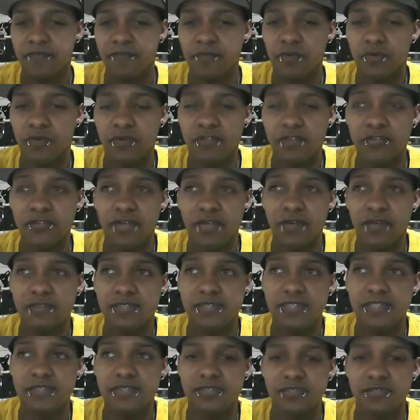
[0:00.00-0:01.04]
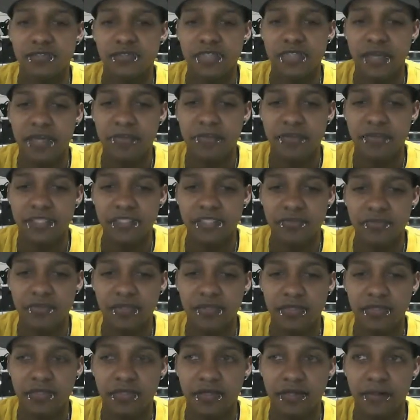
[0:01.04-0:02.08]
foreign driver's license to a Japanese
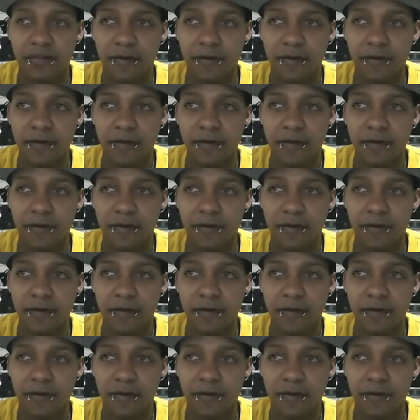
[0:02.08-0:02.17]
one.